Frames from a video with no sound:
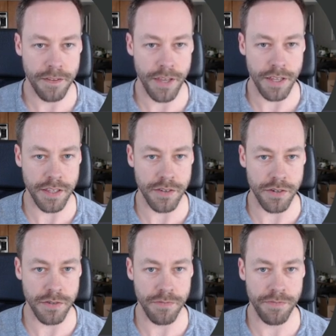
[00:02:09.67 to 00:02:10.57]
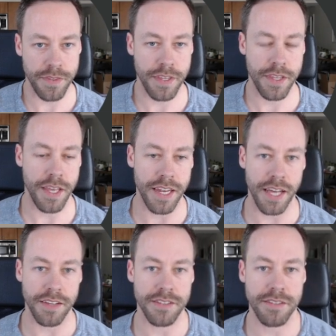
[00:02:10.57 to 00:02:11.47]
technical
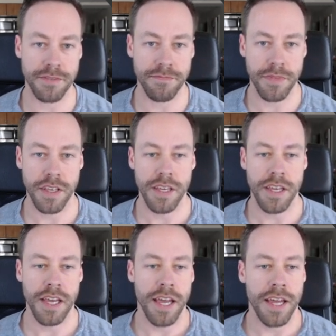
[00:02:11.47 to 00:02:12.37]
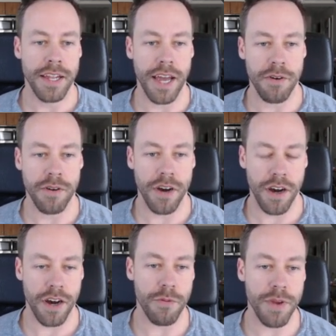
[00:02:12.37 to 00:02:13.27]
analysis. Now,
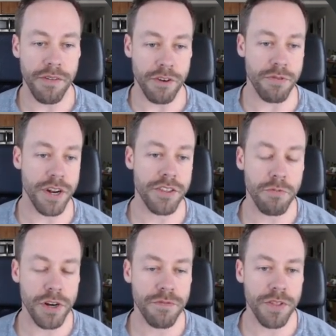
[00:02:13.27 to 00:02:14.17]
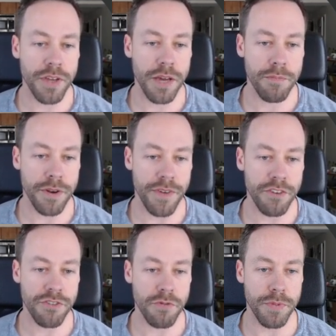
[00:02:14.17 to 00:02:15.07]
uh, we haven't created the workflow yet, but
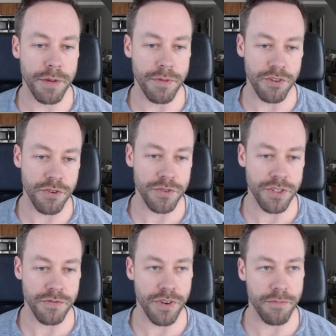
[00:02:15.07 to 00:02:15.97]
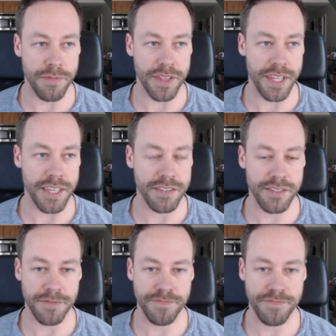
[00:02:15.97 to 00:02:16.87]
eventually we'll be able to choose it from the
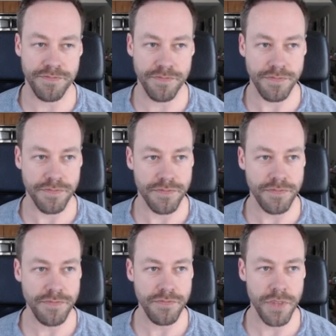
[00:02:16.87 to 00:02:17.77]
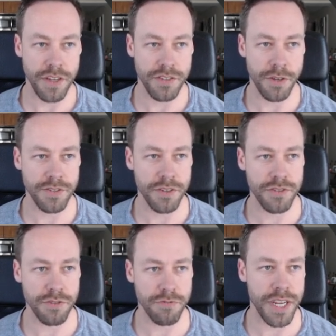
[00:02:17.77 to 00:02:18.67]
list. So let's
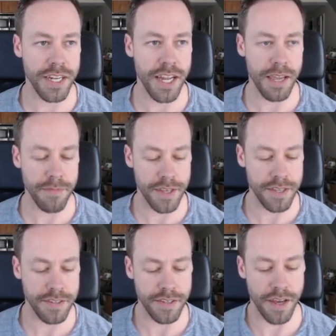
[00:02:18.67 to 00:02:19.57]
also rename this